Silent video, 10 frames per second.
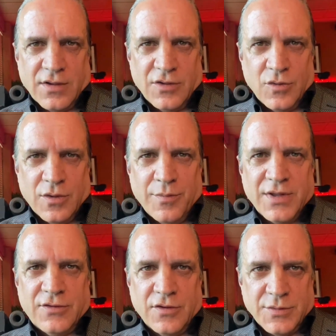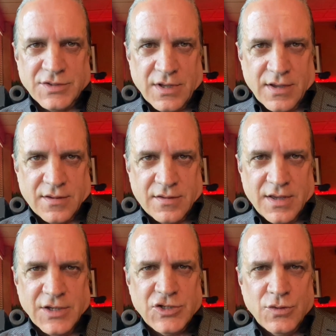you admit to your mistakes,
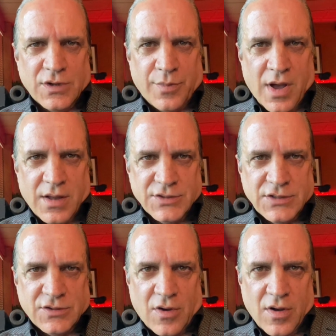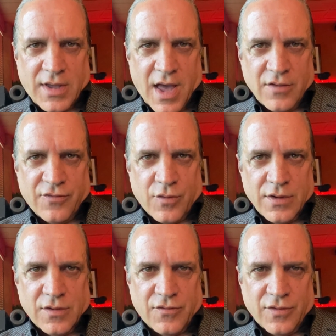issue an apology to all
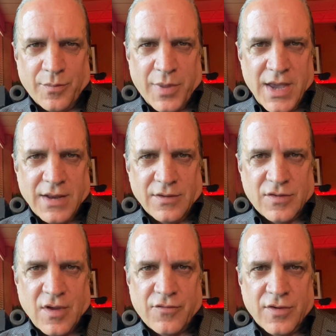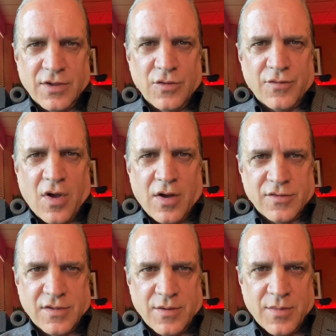Californians for the pain and suffering you have
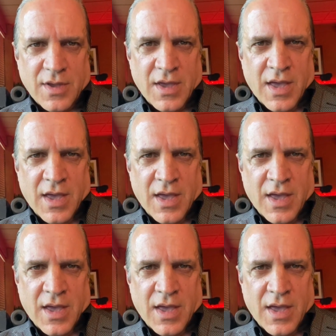caused them